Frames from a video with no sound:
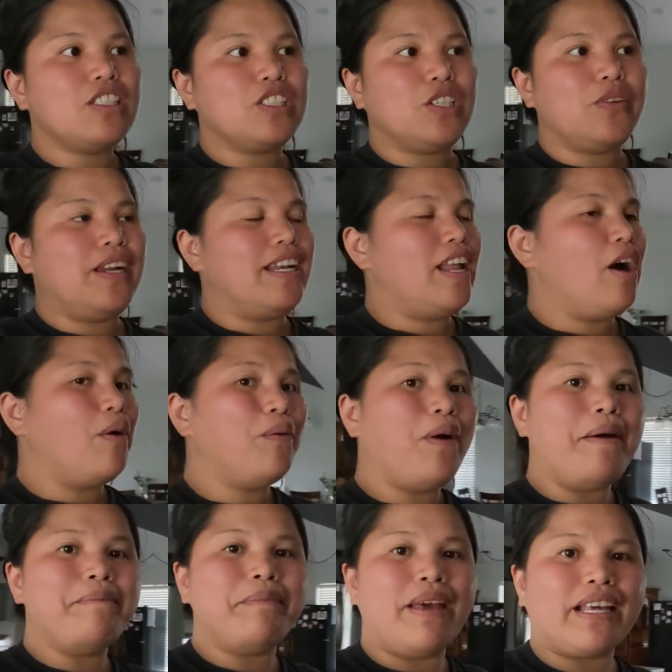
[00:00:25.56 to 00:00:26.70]
So right now
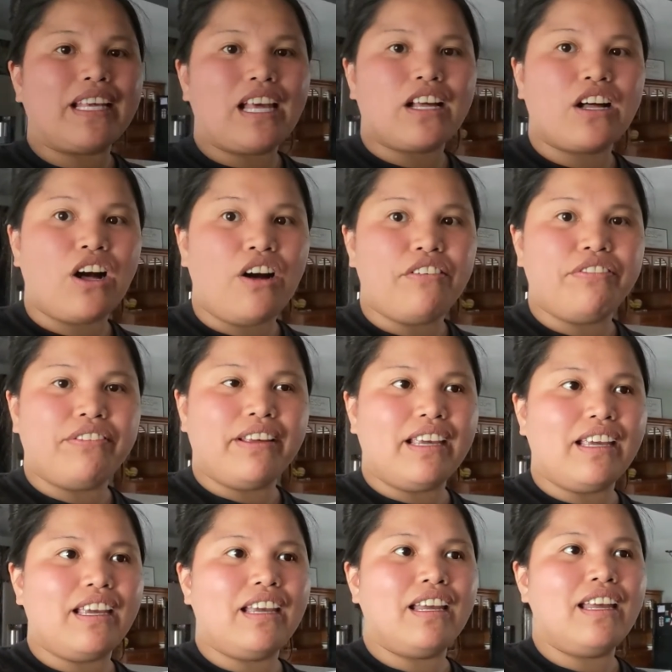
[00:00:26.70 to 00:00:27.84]
I'm making
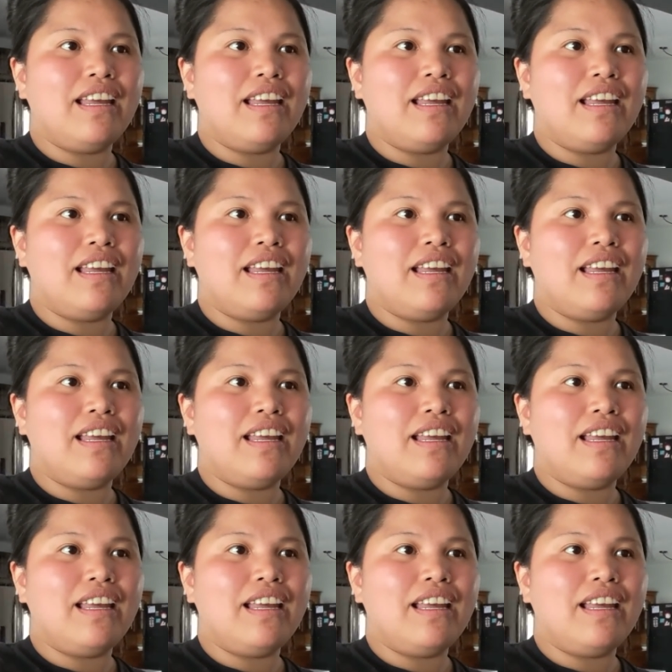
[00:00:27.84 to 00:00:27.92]
coffee